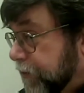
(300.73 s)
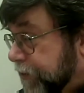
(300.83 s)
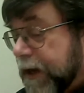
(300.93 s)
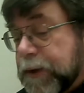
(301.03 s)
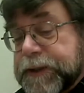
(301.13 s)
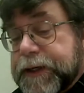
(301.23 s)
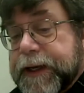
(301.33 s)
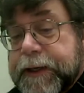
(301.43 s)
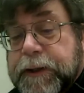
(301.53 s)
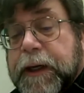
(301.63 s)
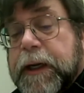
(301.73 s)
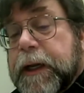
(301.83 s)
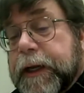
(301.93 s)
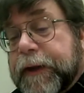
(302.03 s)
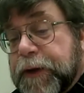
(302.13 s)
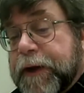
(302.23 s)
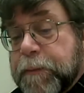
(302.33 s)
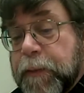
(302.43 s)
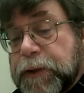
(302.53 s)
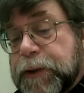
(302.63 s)
your college account, if you have
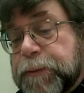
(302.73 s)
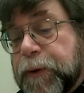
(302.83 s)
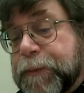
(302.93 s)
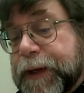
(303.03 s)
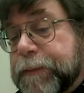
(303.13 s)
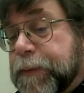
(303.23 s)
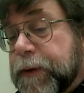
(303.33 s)
multiple people